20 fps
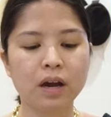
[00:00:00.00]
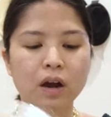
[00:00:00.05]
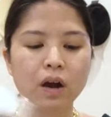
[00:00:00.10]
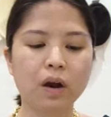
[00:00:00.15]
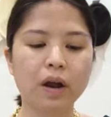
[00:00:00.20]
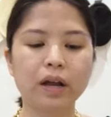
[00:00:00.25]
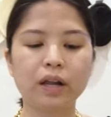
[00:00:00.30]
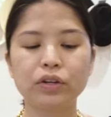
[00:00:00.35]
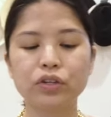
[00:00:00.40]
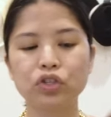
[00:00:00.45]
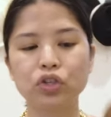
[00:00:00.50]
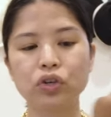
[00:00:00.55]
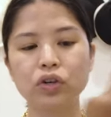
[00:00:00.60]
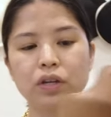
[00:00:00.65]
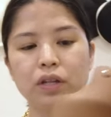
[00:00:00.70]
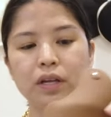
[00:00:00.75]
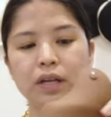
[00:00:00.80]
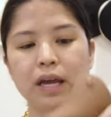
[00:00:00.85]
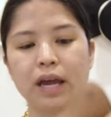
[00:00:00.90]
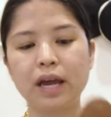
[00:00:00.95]
All right, I'll show
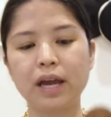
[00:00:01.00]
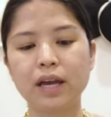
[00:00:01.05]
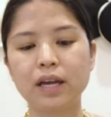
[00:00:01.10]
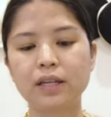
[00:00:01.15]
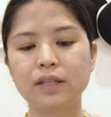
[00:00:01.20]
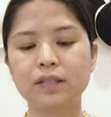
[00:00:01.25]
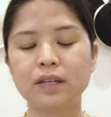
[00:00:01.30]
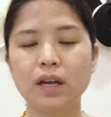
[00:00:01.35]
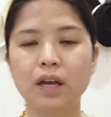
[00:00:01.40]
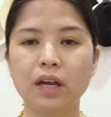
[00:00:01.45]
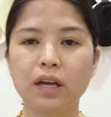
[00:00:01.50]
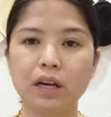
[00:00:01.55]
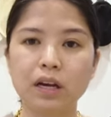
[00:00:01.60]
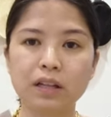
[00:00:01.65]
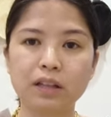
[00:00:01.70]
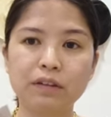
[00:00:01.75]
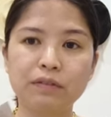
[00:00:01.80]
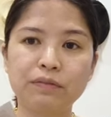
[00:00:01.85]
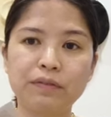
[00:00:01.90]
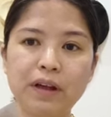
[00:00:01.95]
you the case.
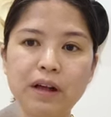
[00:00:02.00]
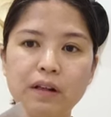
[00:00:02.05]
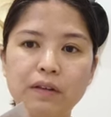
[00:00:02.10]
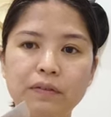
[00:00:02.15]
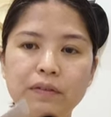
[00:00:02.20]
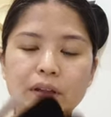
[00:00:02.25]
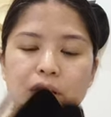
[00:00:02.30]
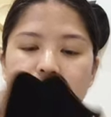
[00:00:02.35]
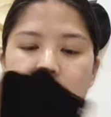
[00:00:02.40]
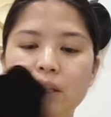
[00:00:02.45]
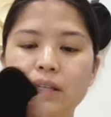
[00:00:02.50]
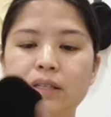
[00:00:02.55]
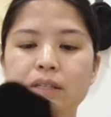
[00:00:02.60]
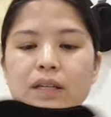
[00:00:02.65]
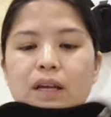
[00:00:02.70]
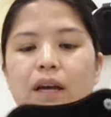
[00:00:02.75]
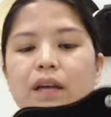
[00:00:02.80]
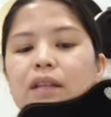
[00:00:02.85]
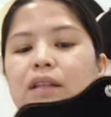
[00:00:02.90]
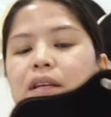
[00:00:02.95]
Got the velvet
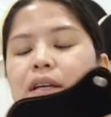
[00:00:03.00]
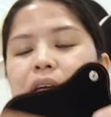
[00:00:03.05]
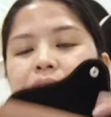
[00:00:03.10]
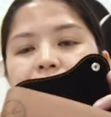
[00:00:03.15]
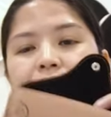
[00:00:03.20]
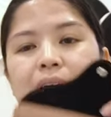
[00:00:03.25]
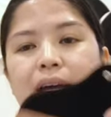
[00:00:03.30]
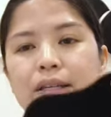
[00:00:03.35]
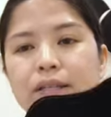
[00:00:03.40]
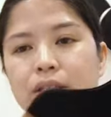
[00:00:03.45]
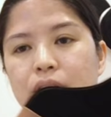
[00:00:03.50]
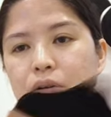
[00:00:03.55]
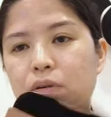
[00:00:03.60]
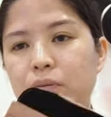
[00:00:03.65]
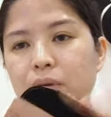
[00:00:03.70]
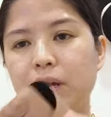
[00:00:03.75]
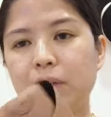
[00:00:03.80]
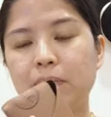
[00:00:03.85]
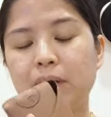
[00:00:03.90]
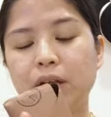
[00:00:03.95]
inside, the classic
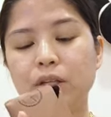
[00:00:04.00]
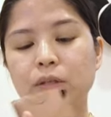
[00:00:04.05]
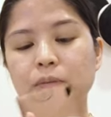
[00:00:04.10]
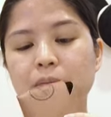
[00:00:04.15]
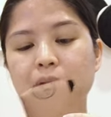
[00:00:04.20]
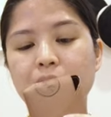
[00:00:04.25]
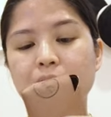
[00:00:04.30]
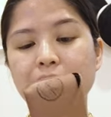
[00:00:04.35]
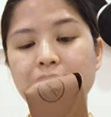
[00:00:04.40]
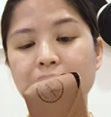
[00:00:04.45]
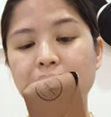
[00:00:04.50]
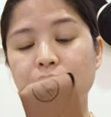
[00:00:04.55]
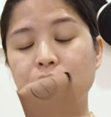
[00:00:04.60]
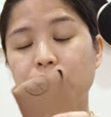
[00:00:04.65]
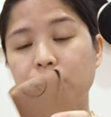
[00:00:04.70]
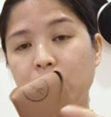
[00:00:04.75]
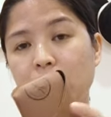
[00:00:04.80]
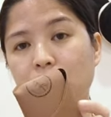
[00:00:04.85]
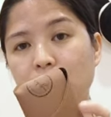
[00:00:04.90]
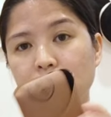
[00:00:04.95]
Ray-Bans. My
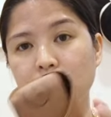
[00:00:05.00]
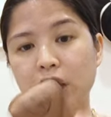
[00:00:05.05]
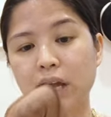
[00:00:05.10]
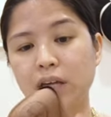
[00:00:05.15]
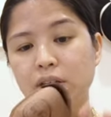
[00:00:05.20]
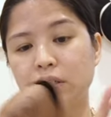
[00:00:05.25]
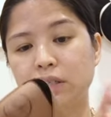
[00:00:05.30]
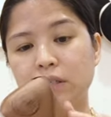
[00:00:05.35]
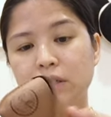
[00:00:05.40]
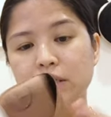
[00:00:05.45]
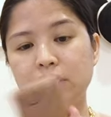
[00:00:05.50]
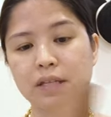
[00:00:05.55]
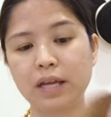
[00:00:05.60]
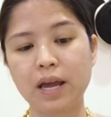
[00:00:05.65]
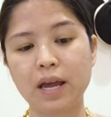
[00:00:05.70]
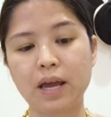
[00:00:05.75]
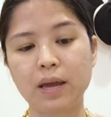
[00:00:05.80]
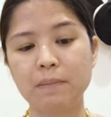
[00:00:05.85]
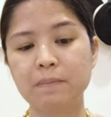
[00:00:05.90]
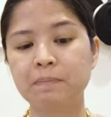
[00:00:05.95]
aviator case is the
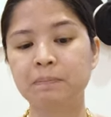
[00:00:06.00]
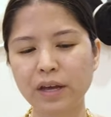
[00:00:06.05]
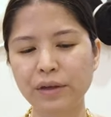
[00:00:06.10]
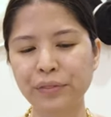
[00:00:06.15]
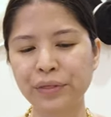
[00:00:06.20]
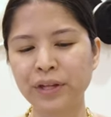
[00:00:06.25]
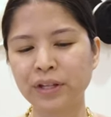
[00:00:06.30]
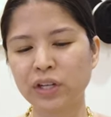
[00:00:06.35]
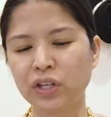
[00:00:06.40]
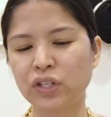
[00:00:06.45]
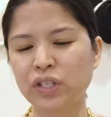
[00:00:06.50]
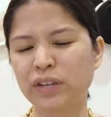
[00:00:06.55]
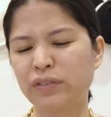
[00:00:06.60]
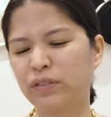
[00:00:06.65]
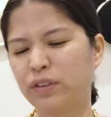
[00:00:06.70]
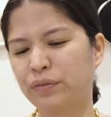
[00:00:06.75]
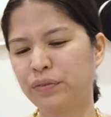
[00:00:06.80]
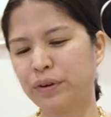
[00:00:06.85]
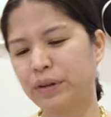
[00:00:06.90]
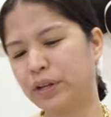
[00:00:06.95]
same. I think they just have
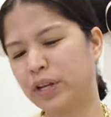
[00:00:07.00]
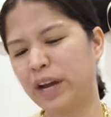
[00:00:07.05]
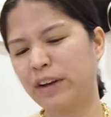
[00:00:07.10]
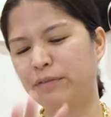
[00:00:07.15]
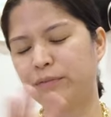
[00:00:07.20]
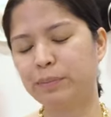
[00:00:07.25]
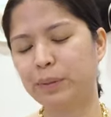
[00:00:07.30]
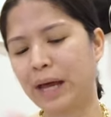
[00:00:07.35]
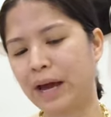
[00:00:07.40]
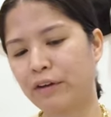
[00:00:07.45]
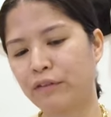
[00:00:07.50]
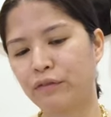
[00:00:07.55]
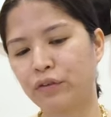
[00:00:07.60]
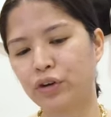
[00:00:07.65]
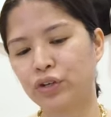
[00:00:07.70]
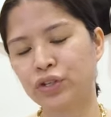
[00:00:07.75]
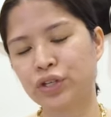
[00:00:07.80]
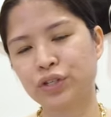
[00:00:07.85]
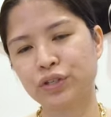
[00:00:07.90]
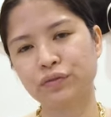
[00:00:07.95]
different, they have black
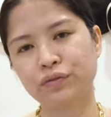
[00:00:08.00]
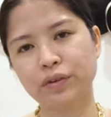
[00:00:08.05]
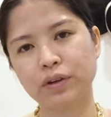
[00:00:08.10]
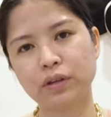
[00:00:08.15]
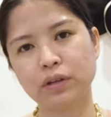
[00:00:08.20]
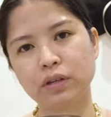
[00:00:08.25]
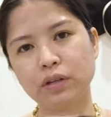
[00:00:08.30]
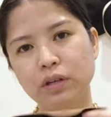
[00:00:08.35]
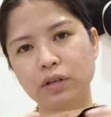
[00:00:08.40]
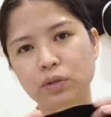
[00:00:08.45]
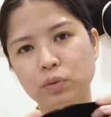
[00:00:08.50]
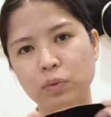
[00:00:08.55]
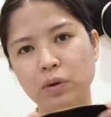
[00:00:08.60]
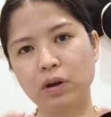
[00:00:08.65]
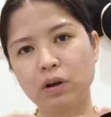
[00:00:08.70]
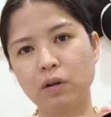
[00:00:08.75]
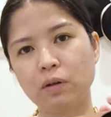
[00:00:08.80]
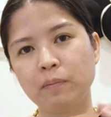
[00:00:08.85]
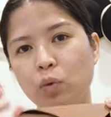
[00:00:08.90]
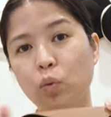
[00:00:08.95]
versions of it as
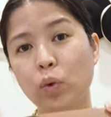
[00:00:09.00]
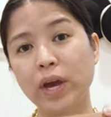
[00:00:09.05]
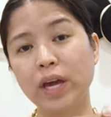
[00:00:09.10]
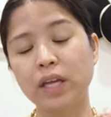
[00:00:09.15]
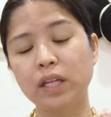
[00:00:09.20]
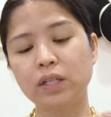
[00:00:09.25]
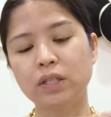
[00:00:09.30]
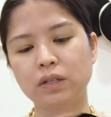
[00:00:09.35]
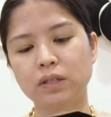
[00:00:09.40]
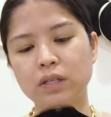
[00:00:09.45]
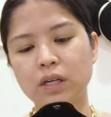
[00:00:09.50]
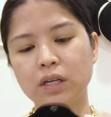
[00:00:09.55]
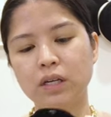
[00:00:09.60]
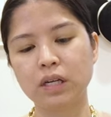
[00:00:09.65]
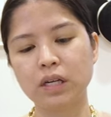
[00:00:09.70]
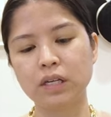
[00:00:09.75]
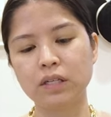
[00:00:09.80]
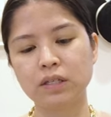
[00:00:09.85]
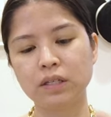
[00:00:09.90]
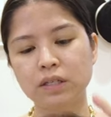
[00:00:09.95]
well. Wade's
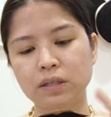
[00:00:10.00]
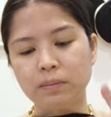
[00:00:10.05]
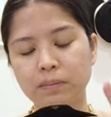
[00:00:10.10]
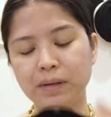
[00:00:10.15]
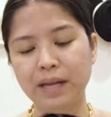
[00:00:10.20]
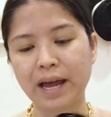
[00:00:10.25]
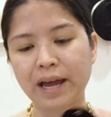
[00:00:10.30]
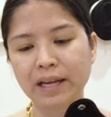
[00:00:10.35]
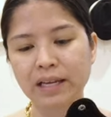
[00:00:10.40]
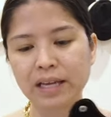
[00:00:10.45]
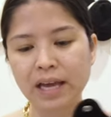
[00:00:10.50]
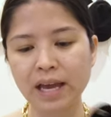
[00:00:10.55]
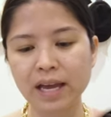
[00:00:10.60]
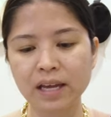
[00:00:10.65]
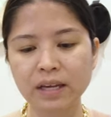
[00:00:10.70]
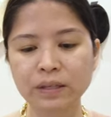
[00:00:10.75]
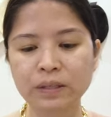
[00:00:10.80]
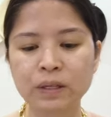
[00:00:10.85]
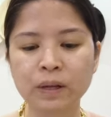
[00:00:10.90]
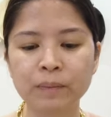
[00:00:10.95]
Sunny's is a black
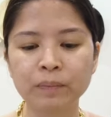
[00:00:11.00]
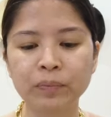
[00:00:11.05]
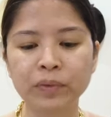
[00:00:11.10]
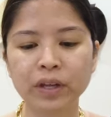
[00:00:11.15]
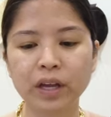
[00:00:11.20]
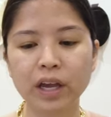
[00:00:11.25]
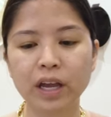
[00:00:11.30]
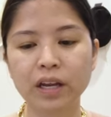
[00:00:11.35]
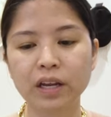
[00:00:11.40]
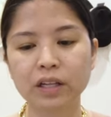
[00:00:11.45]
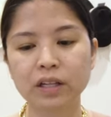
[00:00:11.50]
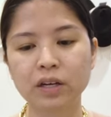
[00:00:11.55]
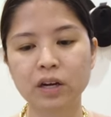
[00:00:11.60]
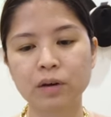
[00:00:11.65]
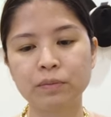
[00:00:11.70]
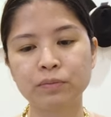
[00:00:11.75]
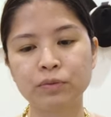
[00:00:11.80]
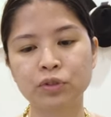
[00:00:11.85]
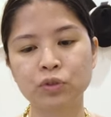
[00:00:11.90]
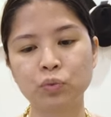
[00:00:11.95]
case. And it
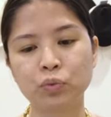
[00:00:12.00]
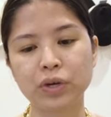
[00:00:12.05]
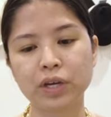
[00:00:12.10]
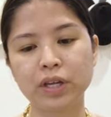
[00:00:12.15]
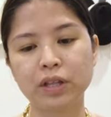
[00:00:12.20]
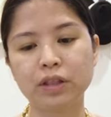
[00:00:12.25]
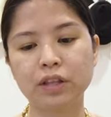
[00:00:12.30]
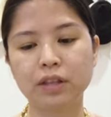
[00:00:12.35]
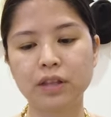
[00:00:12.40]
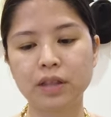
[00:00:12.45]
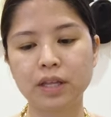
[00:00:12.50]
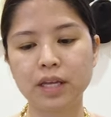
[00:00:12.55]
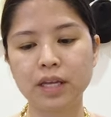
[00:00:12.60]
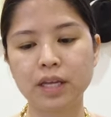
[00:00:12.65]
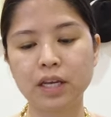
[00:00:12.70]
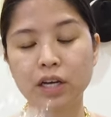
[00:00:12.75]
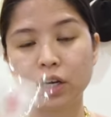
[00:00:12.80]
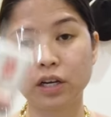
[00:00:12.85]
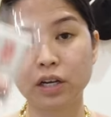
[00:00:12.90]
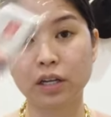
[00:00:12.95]
comes with
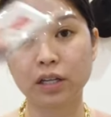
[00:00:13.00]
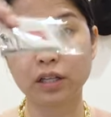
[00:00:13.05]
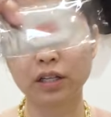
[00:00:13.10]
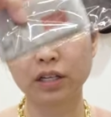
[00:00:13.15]
the